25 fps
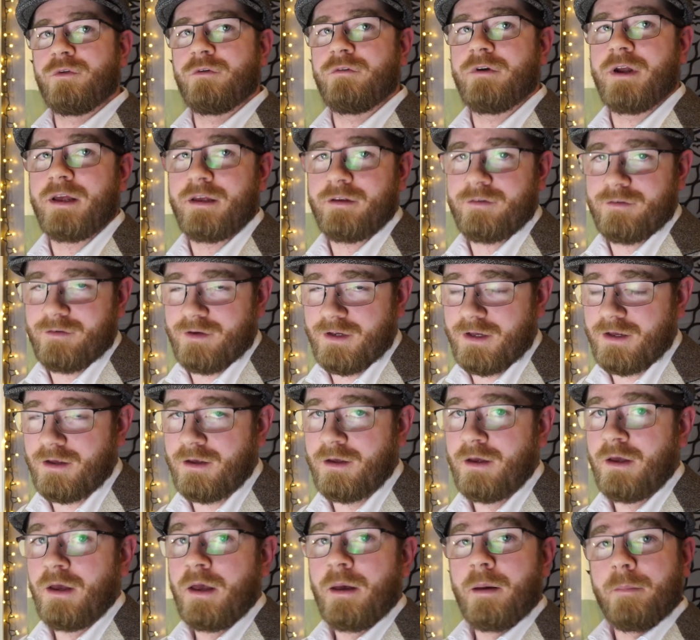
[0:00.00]
the ranks yet,
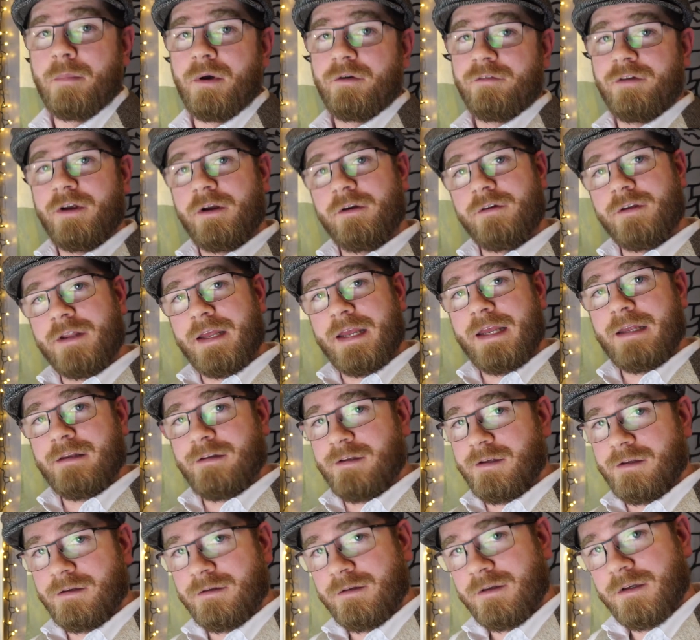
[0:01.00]
but I've heard the
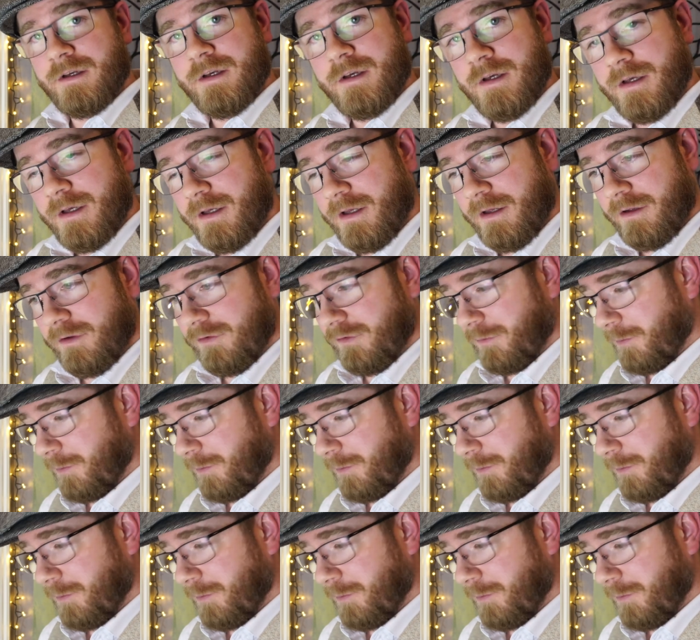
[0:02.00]
18 is